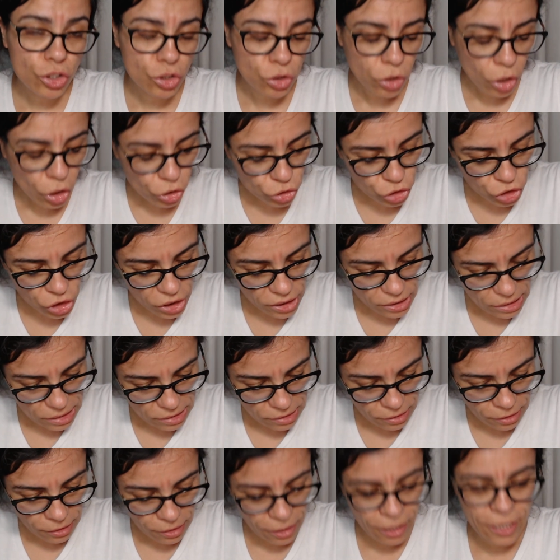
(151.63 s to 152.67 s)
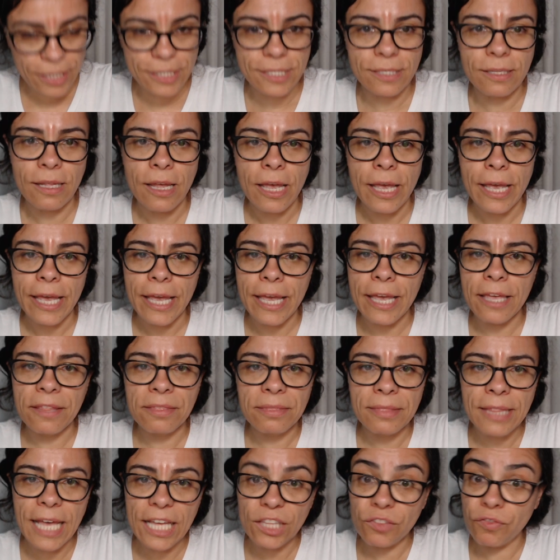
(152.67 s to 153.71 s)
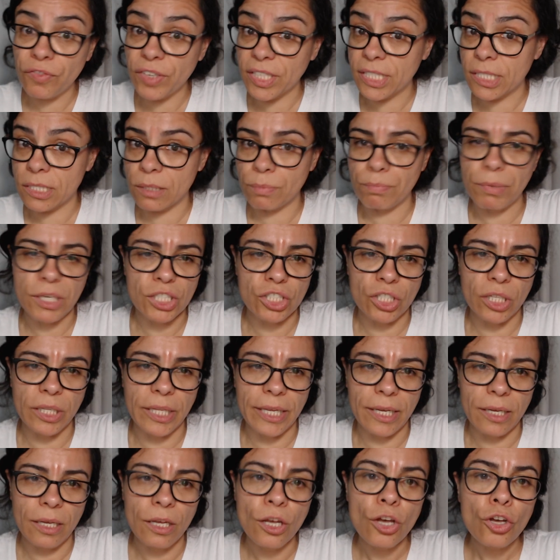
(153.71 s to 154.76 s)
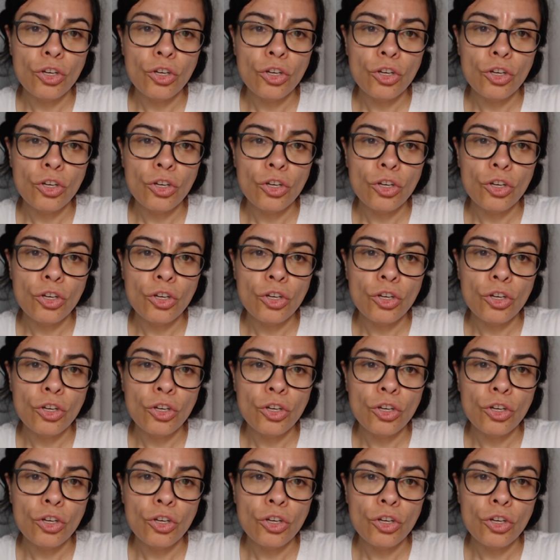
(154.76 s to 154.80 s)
Lord Jesus Christ in Netflix especially.